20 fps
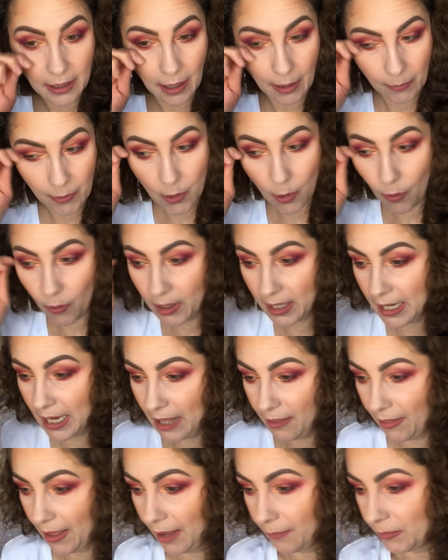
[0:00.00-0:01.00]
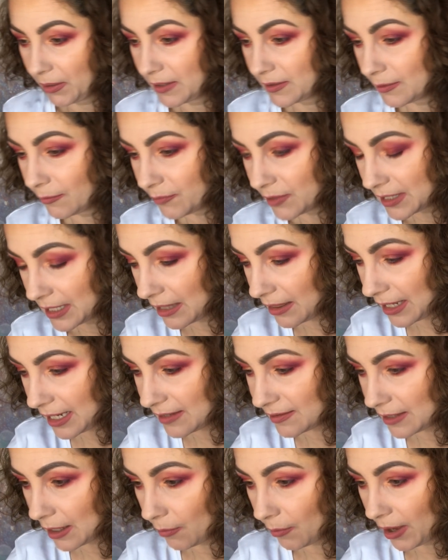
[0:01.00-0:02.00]
I'm calling it that because obviously
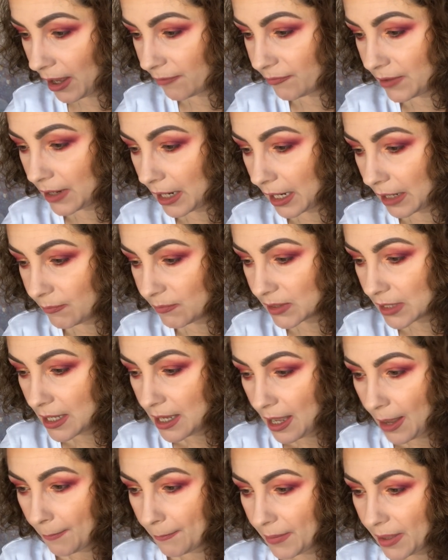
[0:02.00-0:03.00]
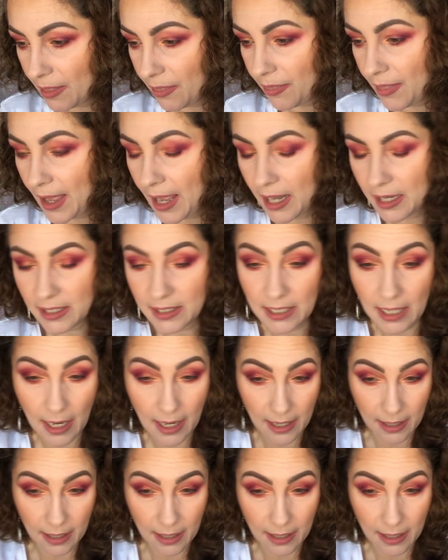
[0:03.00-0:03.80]
these don't have names, but that